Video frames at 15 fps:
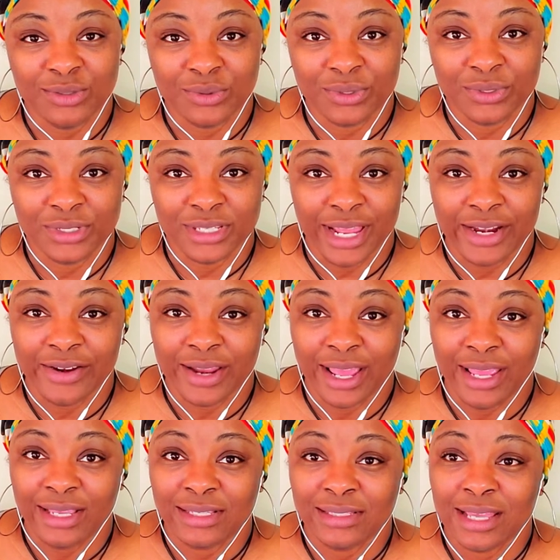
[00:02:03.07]
through
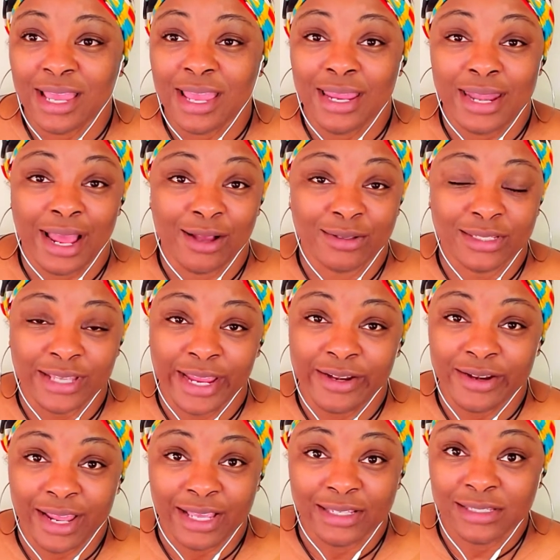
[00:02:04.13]
Saturdays. Now on
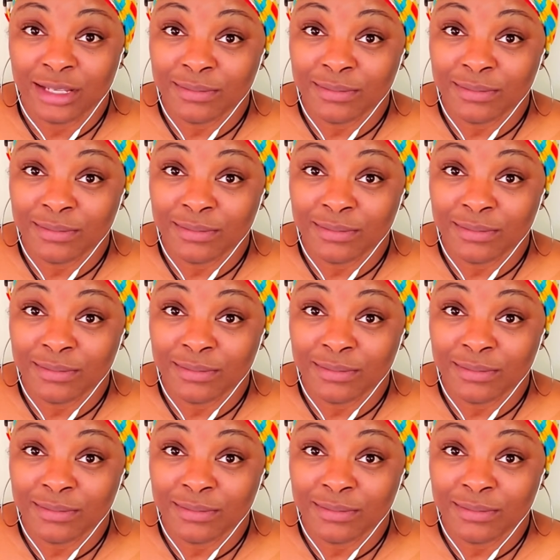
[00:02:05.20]
Saturdays,